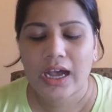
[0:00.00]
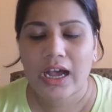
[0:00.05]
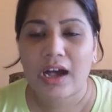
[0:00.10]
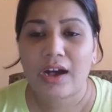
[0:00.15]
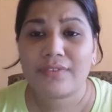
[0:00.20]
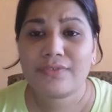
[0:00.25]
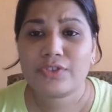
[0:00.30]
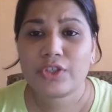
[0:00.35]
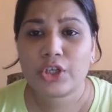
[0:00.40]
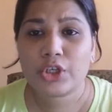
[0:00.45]

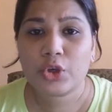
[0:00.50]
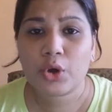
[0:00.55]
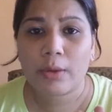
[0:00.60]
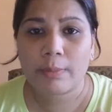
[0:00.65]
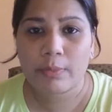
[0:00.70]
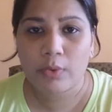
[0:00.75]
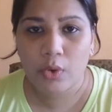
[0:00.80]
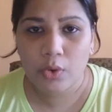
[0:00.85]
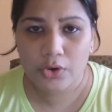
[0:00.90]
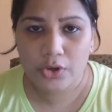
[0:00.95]
After you
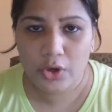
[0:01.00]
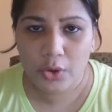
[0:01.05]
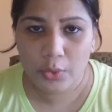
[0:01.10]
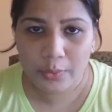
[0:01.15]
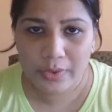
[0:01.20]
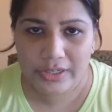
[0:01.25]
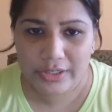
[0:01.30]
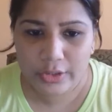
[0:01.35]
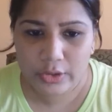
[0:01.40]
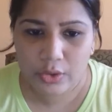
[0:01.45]
upload
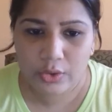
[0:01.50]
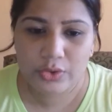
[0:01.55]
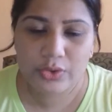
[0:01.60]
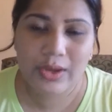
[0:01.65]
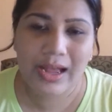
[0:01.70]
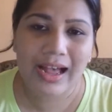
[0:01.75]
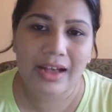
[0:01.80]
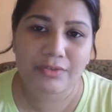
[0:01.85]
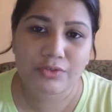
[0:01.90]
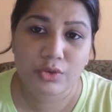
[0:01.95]
your video,
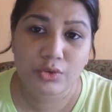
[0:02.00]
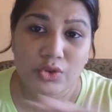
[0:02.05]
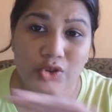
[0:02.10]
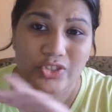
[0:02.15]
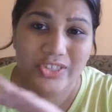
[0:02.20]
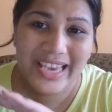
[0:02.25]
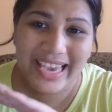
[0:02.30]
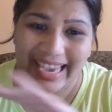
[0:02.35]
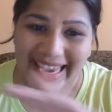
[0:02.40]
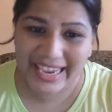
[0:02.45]
you have to
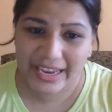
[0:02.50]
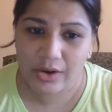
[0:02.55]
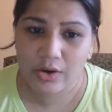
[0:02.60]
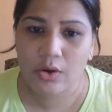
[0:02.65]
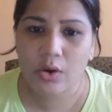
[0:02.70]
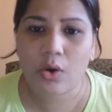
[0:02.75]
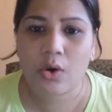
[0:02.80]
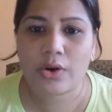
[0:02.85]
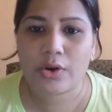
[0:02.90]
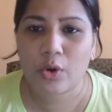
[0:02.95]

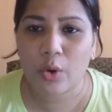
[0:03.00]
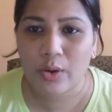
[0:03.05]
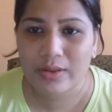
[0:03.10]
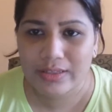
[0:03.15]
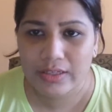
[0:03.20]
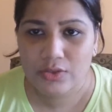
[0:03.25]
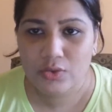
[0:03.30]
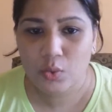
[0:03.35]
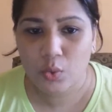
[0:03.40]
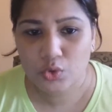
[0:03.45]
share on
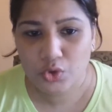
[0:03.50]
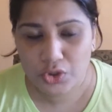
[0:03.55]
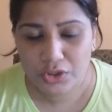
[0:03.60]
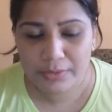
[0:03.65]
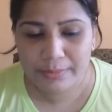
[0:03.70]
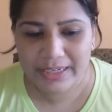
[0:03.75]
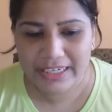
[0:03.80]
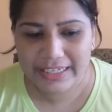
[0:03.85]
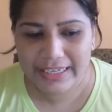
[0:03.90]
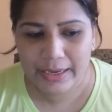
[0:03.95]
all the
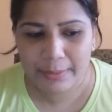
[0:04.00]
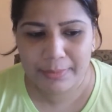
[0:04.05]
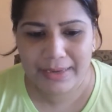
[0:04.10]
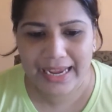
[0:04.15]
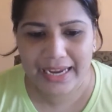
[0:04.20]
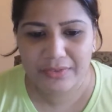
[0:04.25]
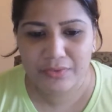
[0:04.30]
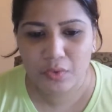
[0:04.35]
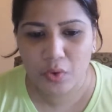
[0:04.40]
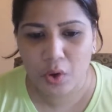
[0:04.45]
social media
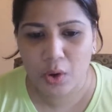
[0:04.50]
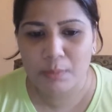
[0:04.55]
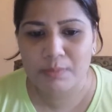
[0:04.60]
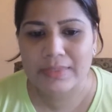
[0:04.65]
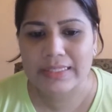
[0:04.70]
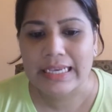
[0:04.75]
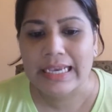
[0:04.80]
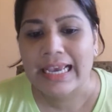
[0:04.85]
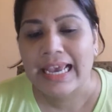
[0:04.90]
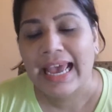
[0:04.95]

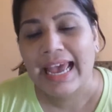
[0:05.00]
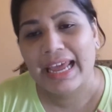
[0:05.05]
platforms.